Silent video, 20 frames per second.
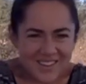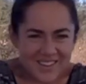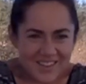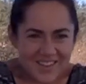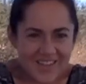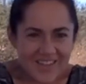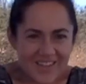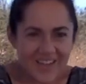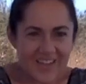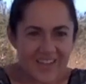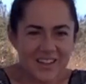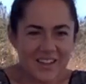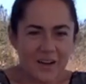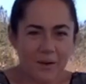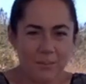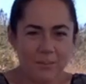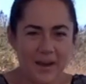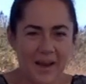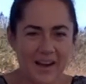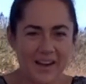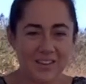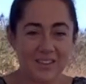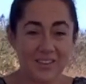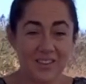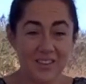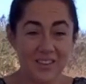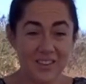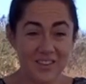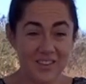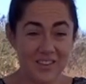Good. Come back
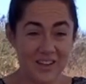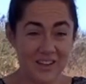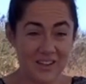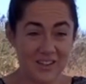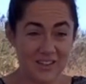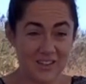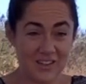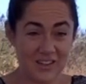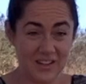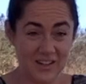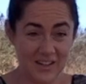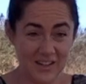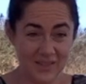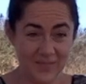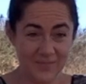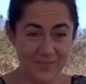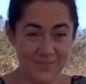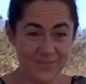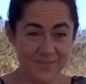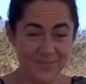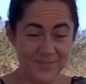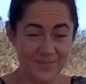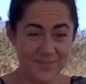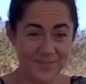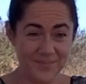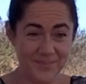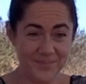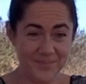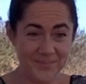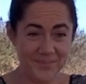through the center.
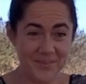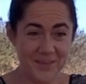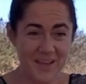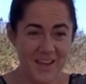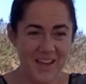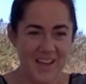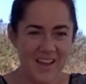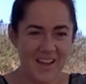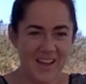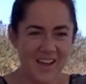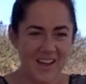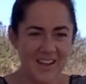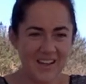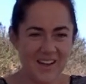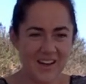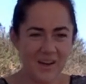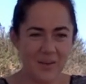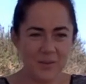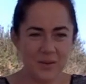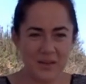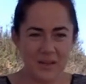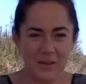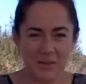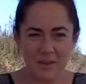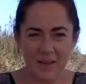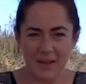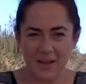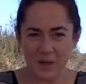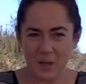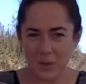And now we're going to
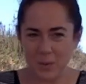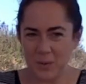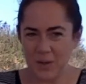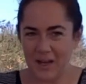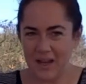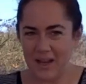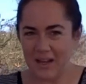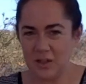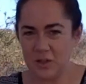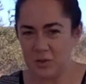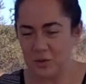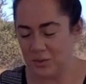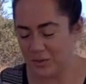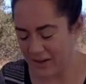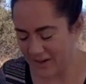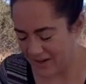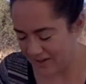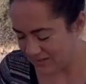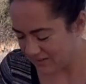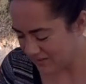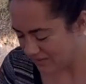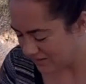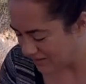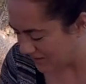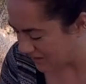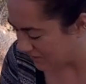make our way to hands and knees.